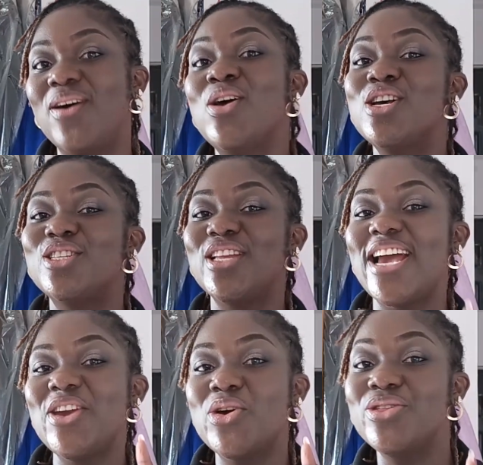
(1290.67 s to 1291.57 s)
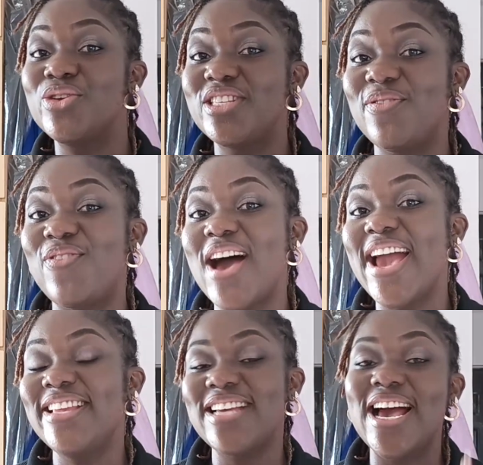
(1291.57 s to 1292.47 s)
so that you're
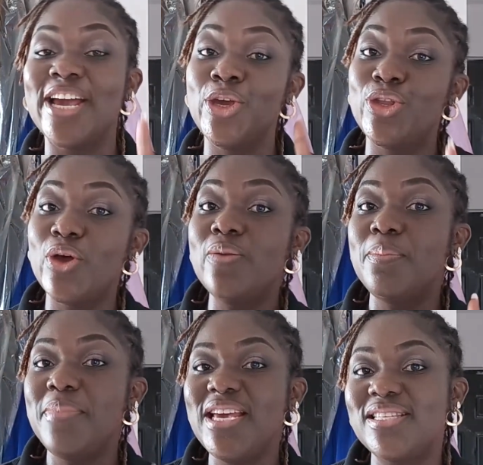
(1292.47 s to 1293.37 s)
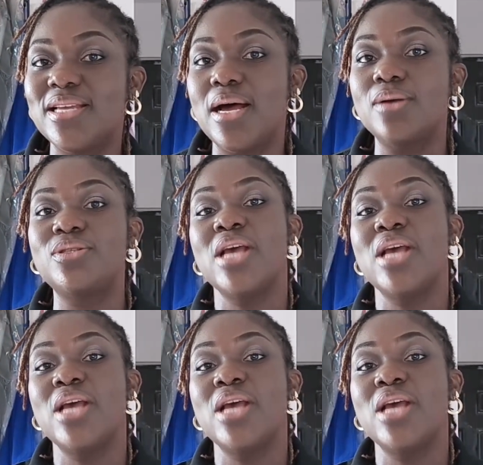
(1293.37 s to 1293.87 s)
notified and you don't miss out